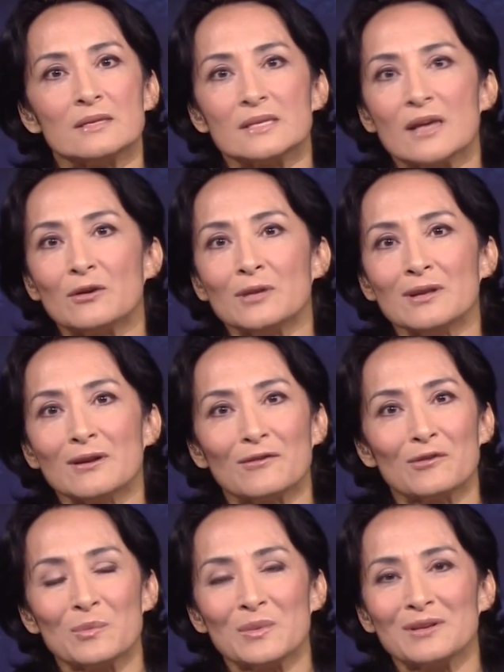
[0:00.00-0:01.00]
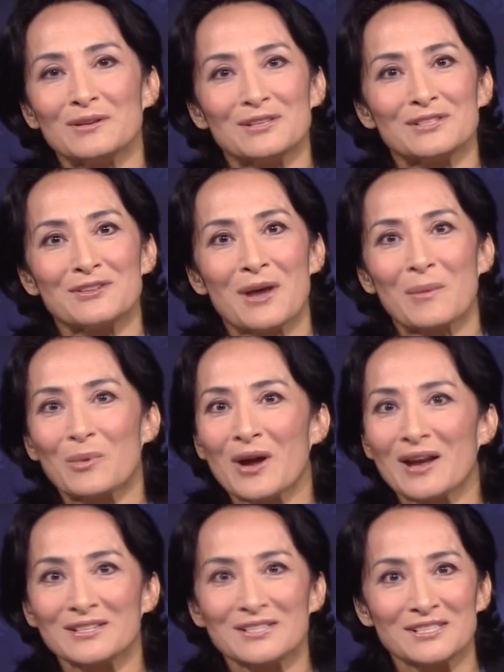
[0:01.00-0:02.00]
The Saudi government is not
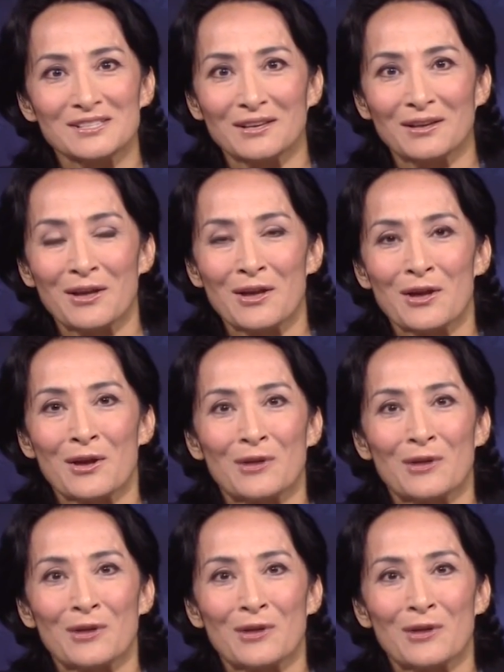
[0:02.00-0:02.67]
practicing